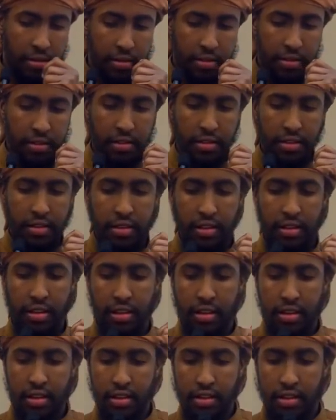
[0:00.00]

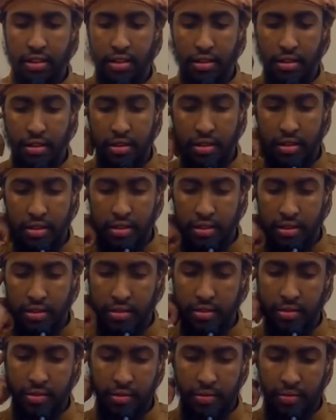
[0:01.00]

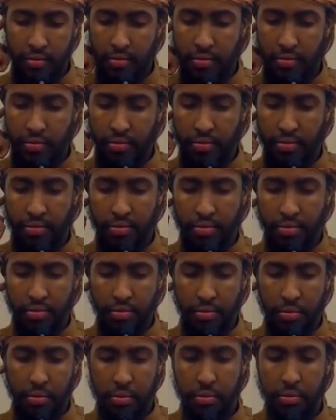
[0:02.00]

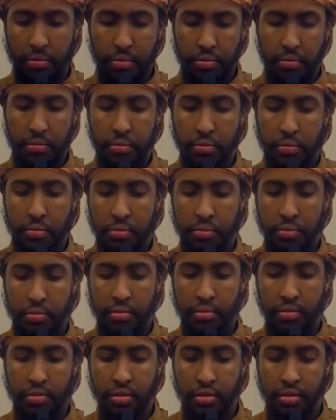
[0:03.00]

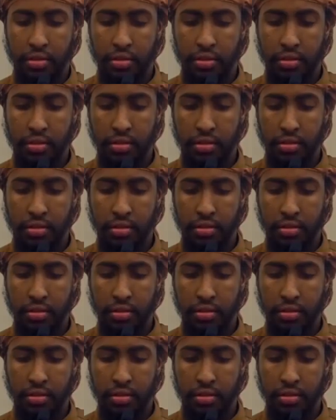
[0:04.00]
Nothing is said.